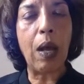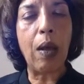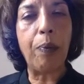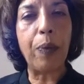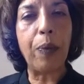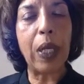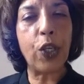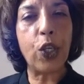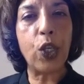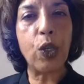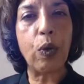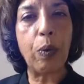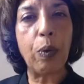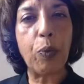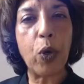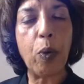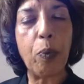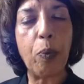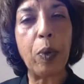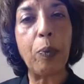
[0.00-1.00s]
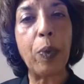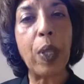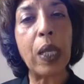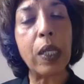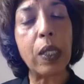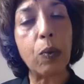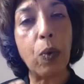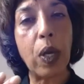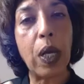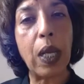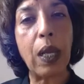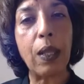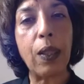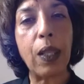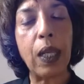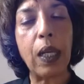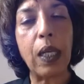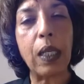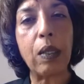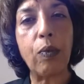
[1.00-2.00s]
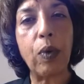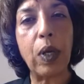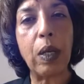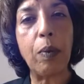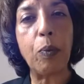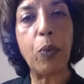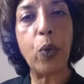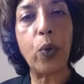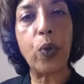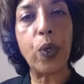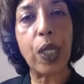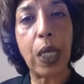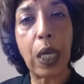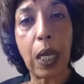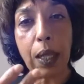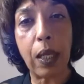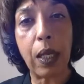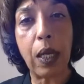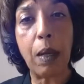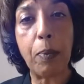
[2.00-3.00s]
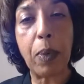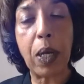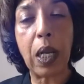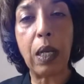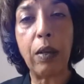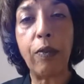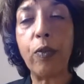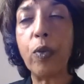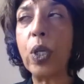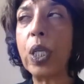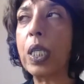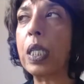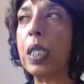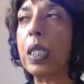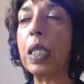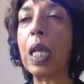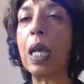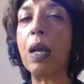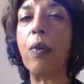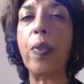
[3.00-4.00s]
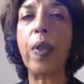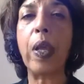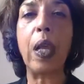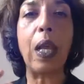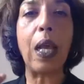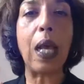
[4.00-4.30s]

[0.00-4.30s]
issue and problem. That's why I think it's really important to get the Nepali voices out there,